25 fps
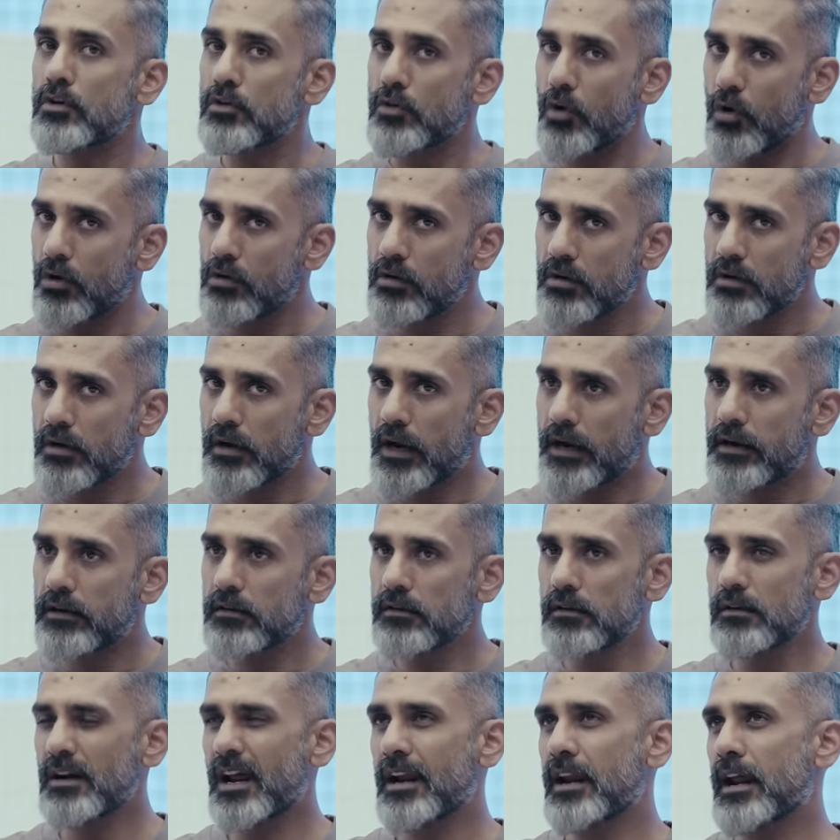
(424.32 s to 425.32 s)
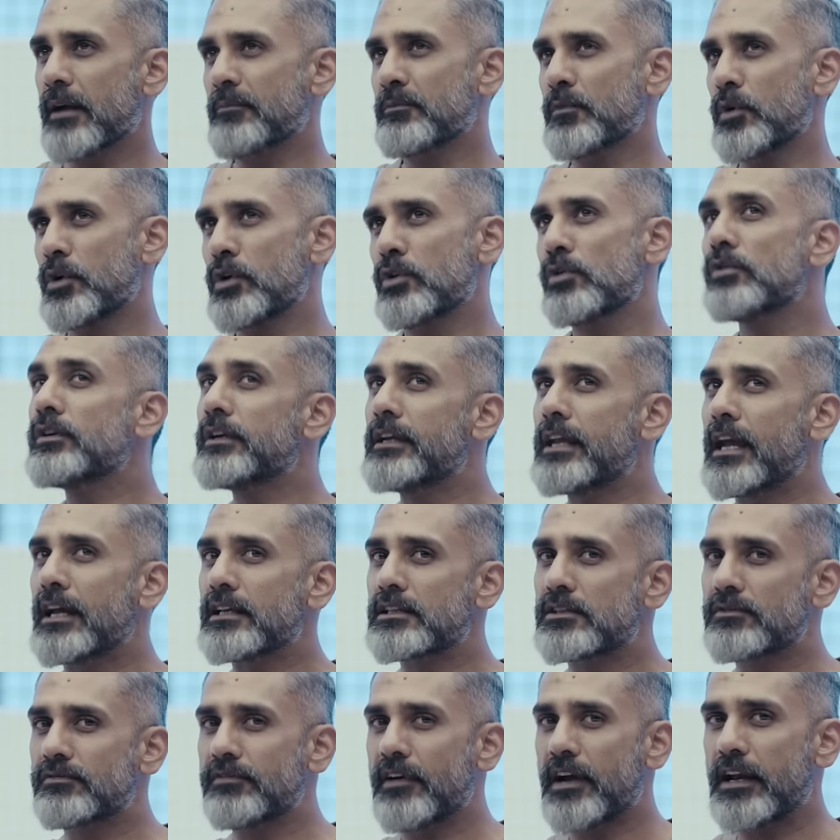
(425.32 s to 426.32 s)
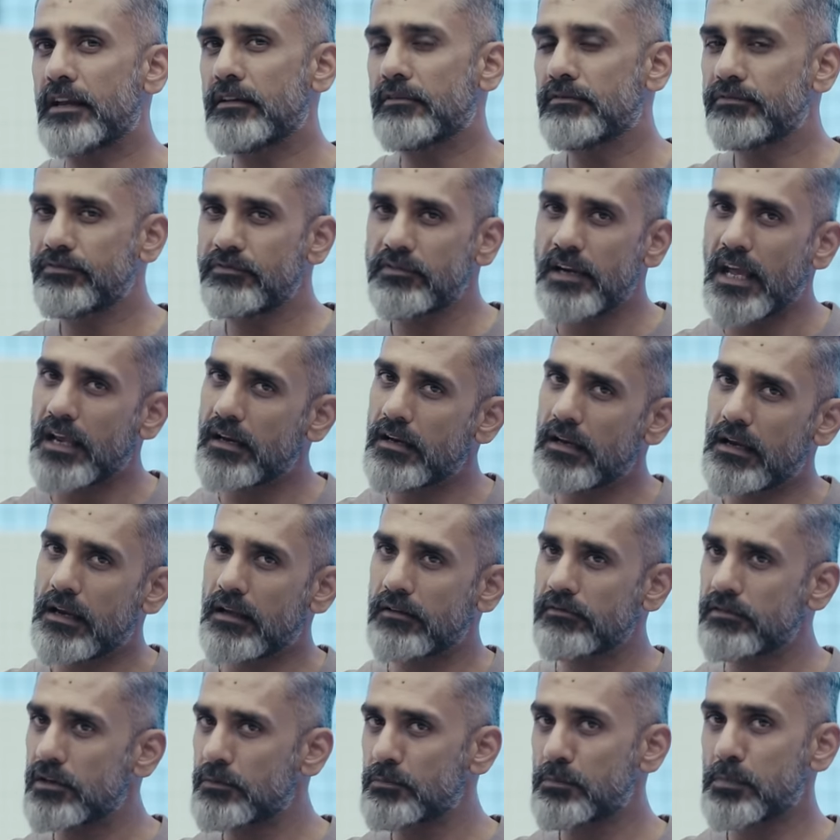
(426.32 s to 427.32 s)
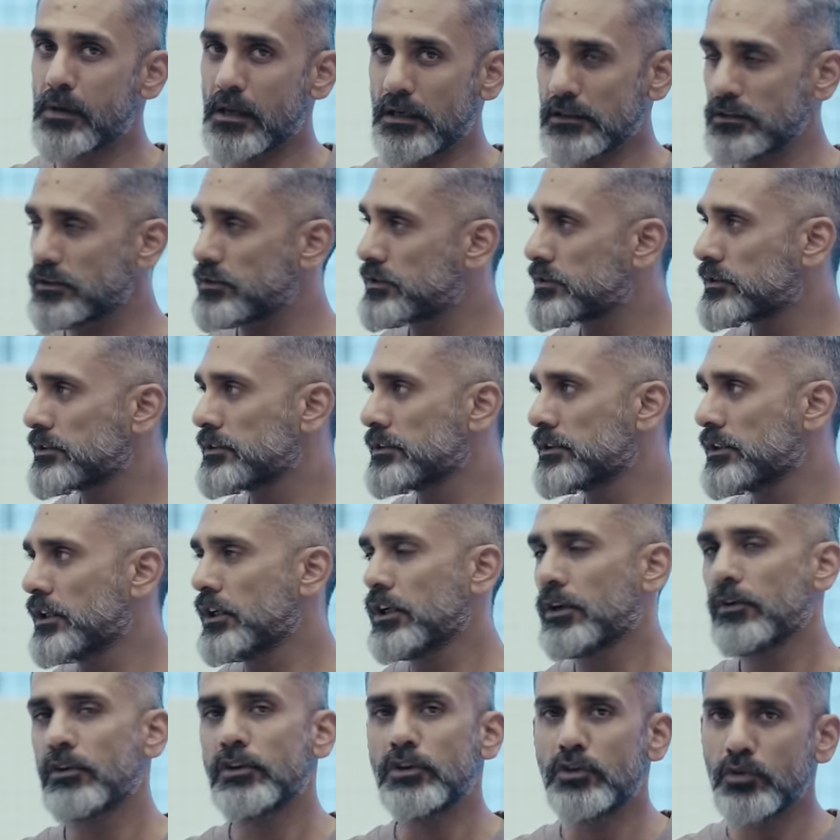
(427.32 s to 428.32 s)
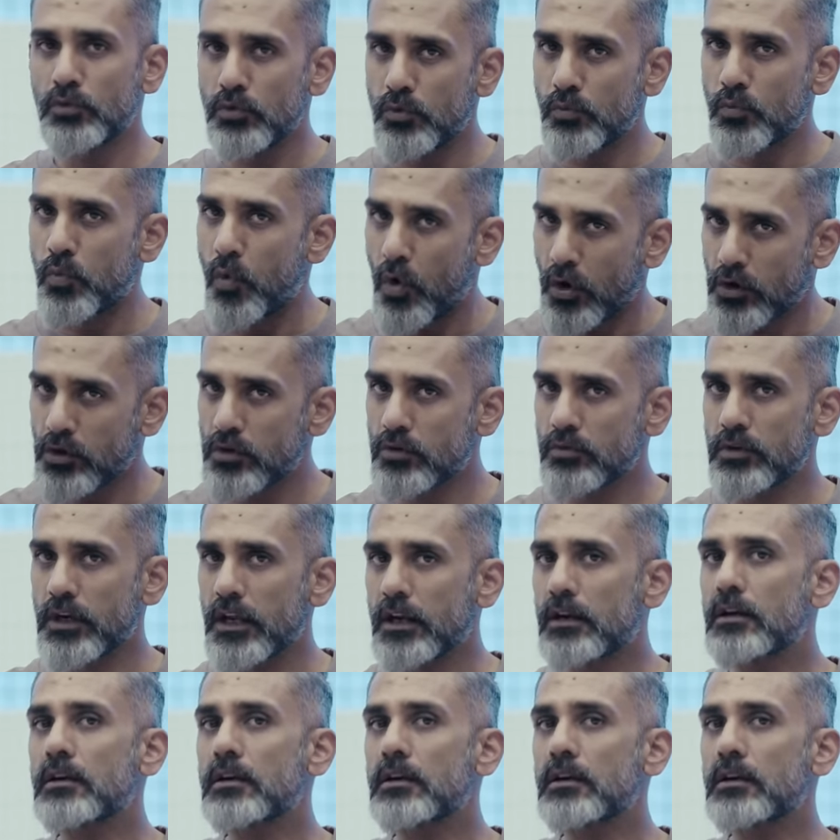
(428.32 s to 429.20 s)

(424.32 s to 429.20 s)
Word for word: taller rider and I'm going to guess 5, 10, 11 plus, you'd want to take